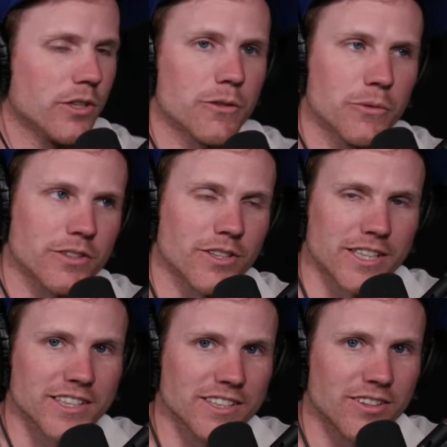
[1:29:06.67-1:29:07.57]
on 1
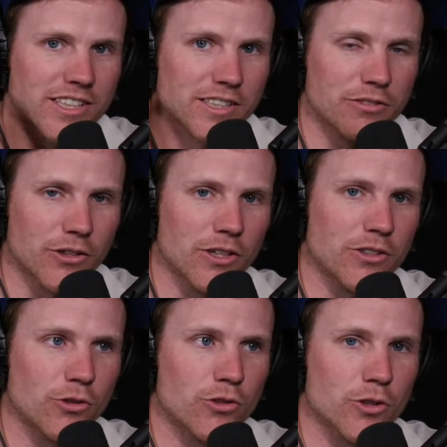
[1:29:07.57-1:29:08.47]
second. Is that if you're on
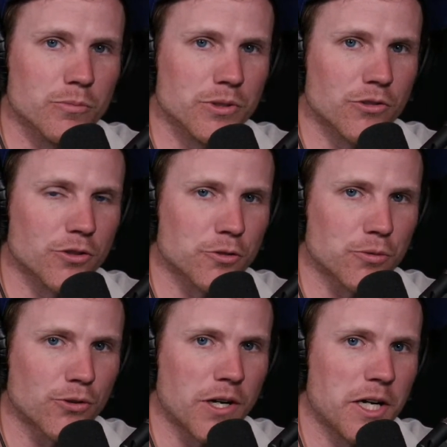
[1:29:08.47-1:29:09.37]
YouTube, be sure to
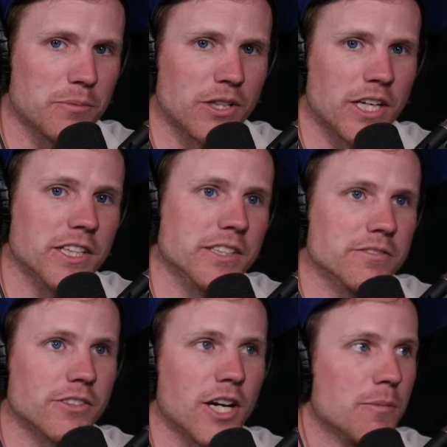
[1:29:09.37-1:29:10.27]
subscribe, like,
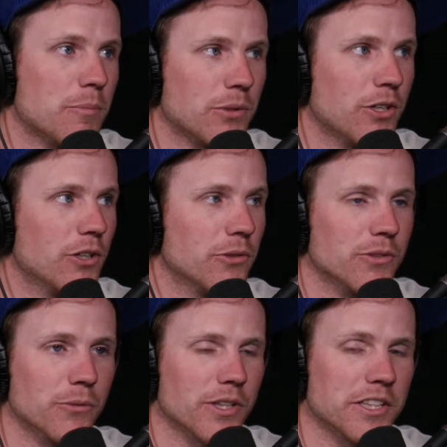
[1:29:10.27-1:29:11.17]
and comment below.
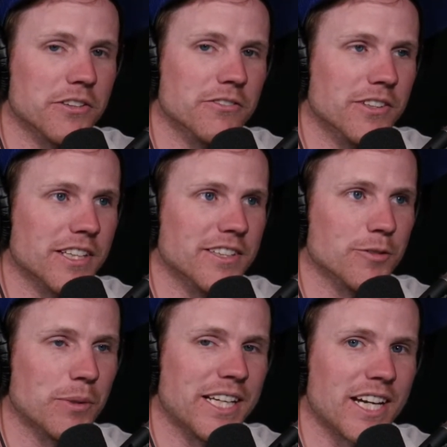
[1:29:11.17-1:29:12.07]
We're gonna let
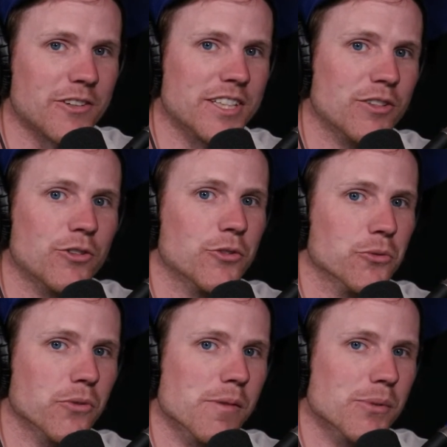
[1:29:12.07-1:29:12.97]
this play out into
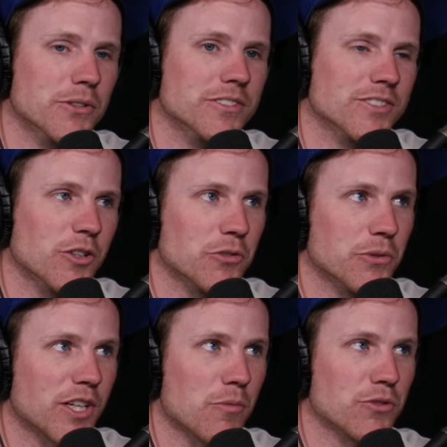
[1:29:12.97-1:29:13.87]
Rumble. So if you
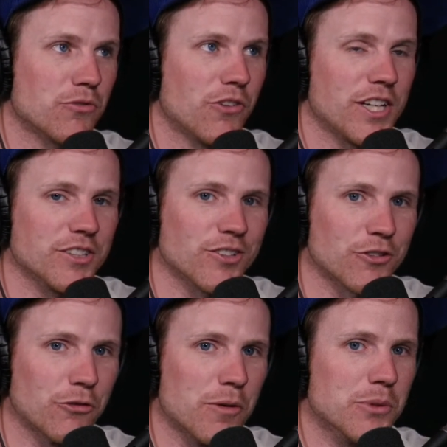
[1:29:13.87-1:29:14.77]
want to come find us
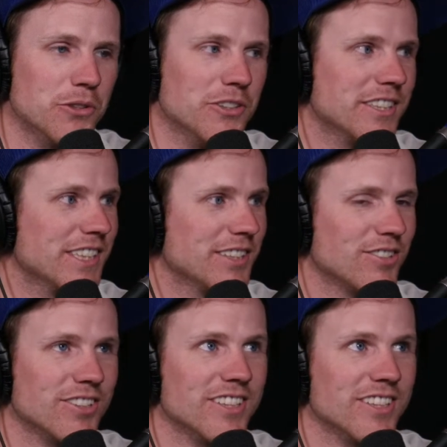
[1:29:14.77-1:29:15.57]
on Rumble, it's